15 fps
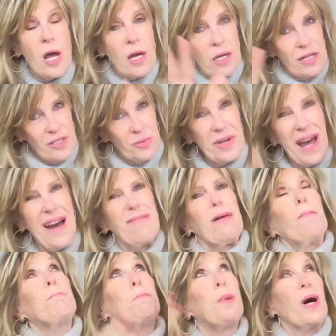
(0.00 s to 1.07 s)
because we have
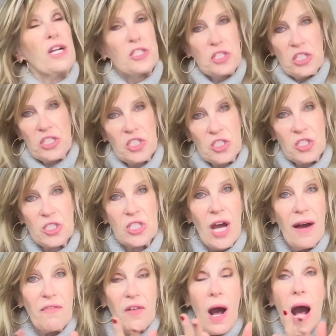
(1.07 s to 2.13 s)
a bunch of
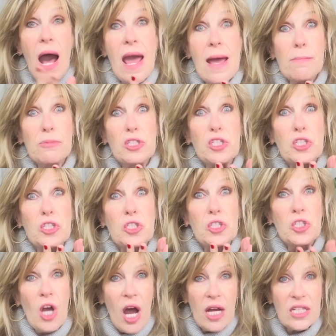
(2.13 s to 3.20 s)
stuff. I am
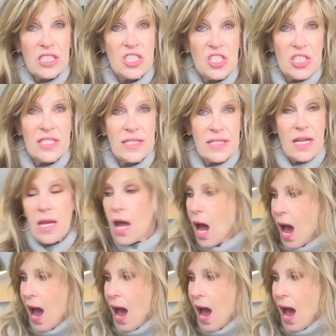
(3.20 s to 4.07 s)
shocked to see